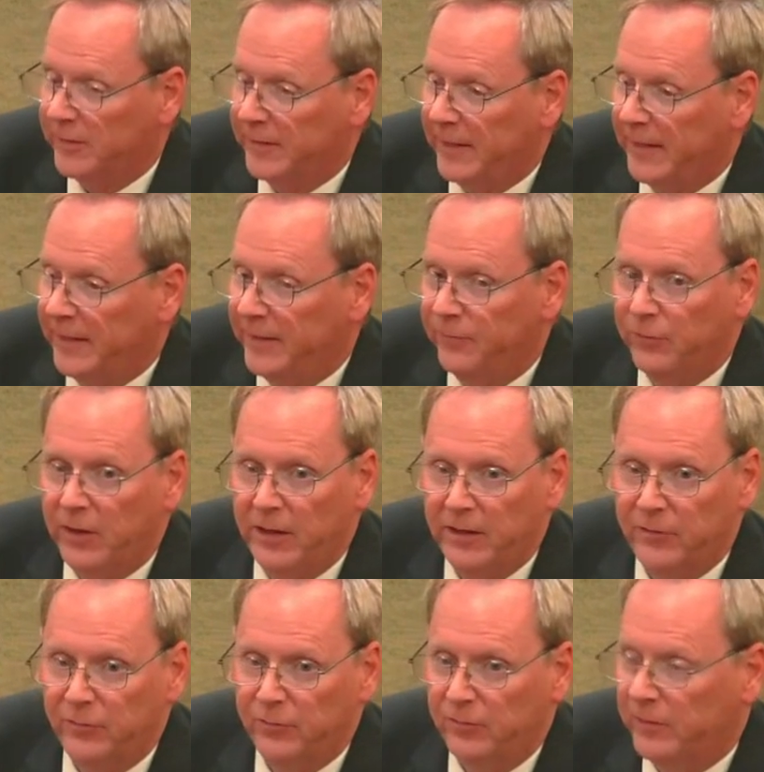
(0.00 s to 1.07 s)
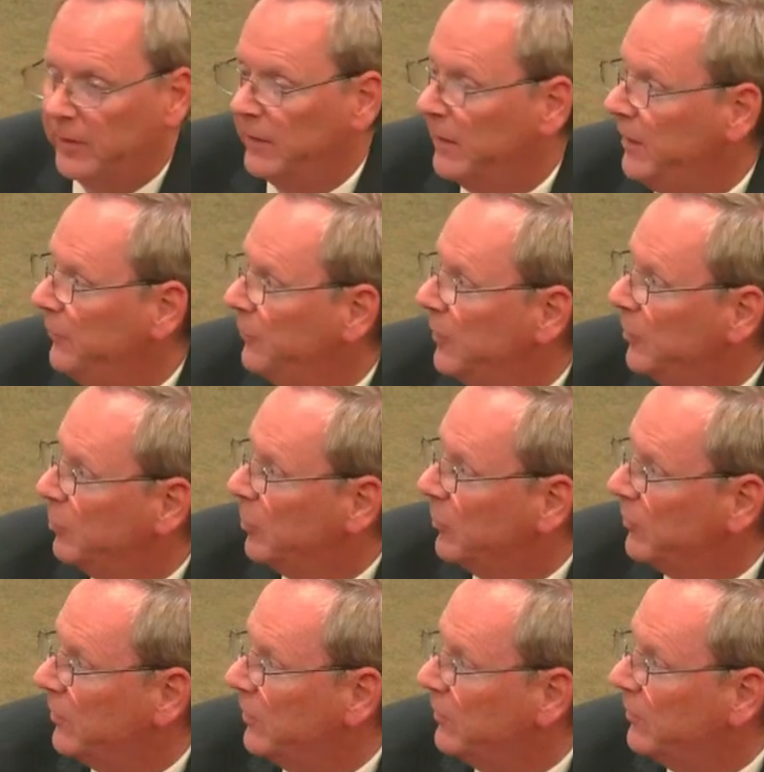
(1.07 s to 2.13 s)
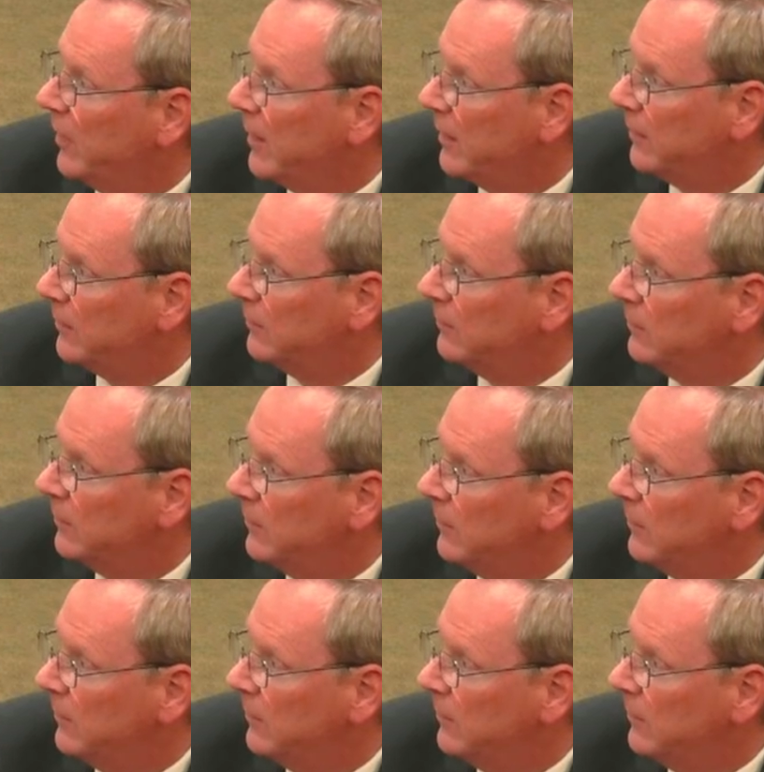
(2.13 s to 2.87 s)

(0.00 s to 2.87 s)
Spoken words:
at the 85th percentile.